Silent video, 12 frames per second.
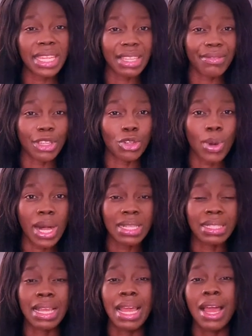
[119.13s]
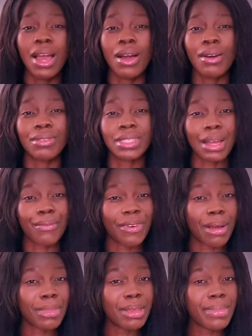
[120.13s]
individuals, some
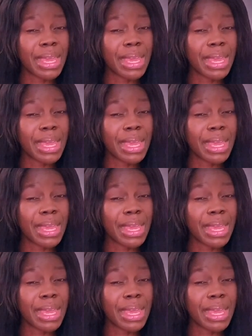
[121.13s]
family